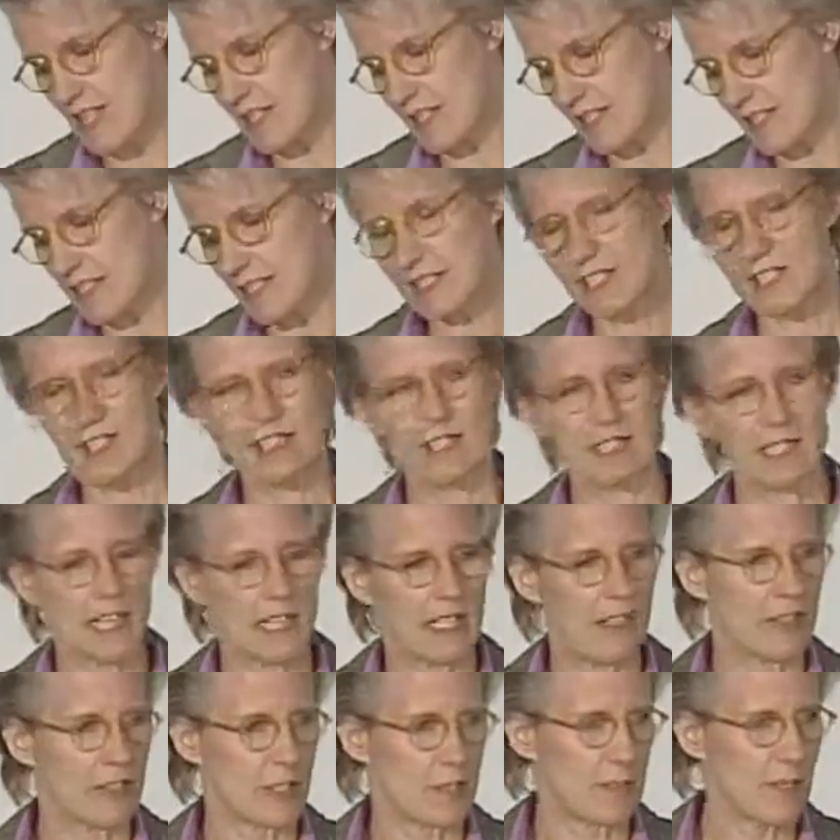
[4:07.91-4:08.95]
And this is
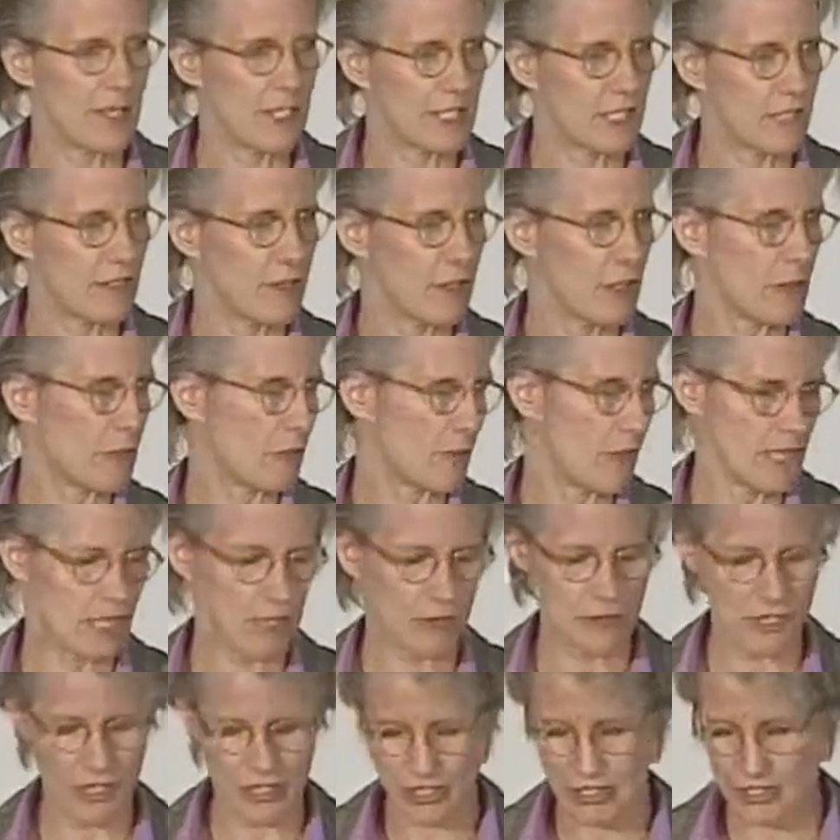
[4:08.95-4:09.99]
kind of the piece of Human
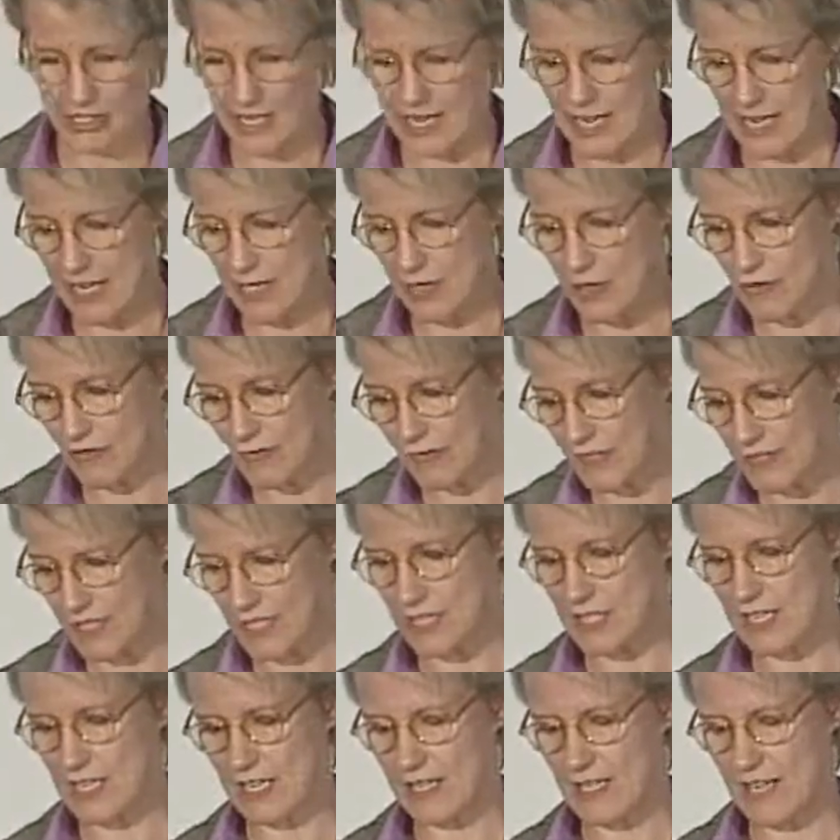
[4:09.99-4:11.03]
Rights Watch that I
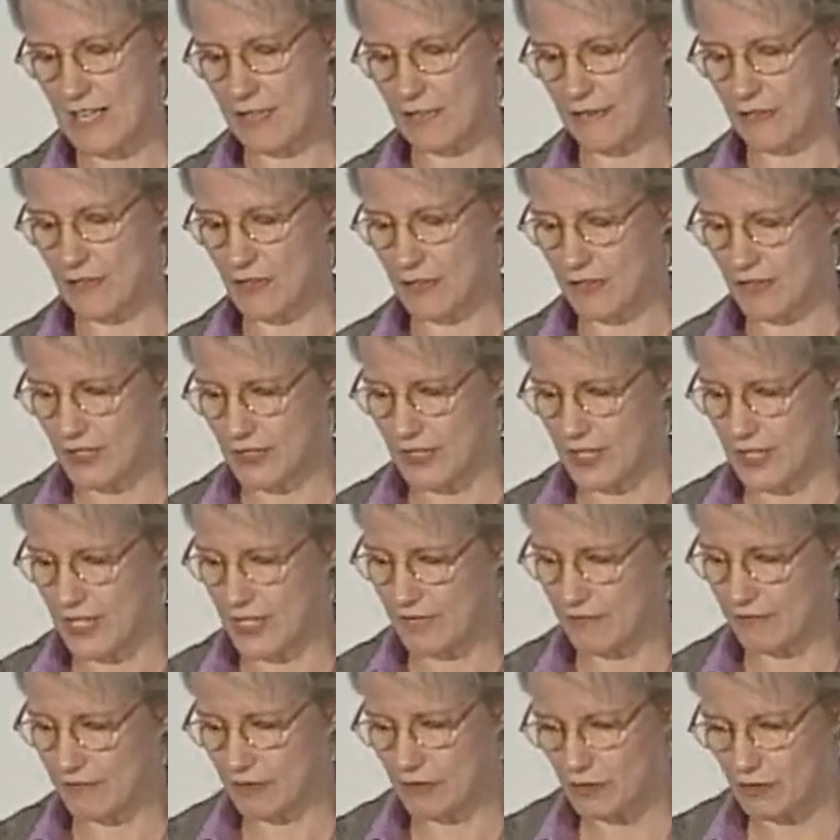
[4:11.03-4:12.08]
oversee and have
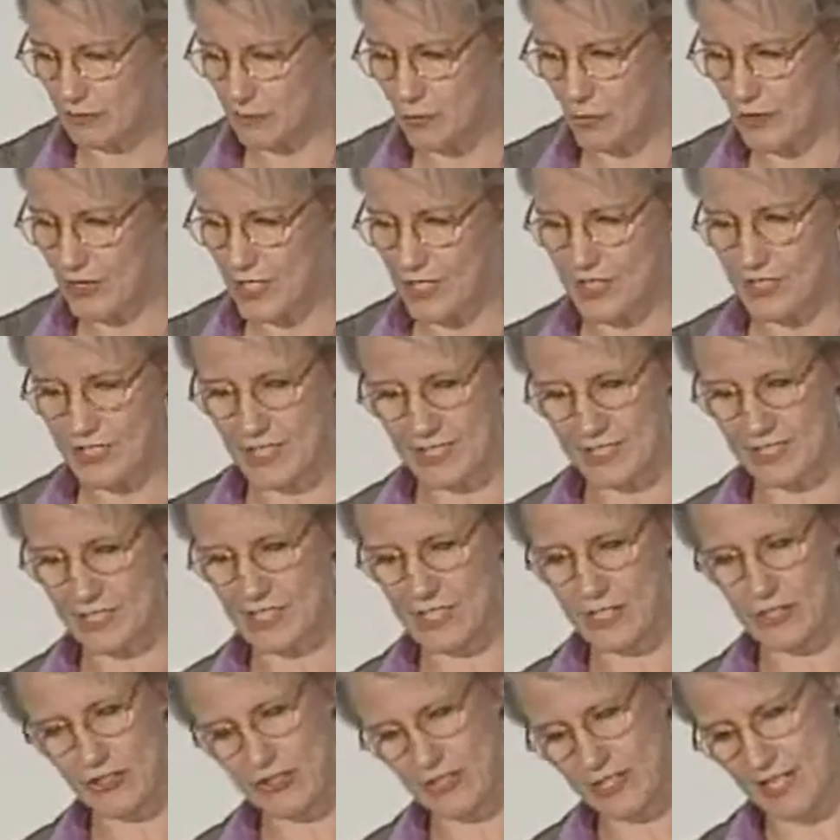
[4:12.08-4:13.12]
overseen for more than a
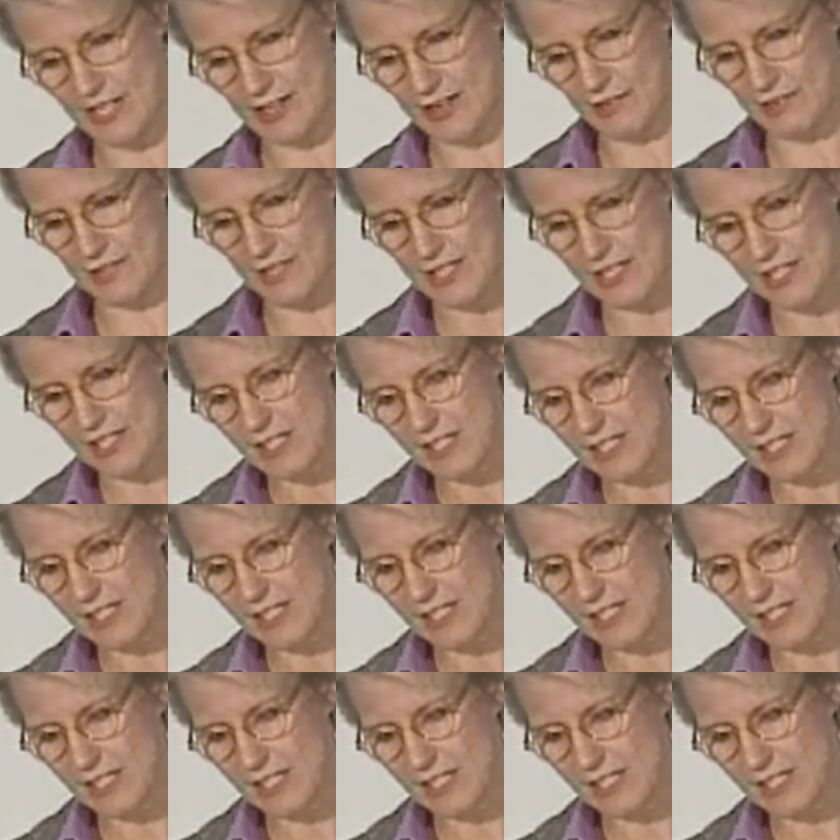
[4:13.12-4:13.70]
dozen years now.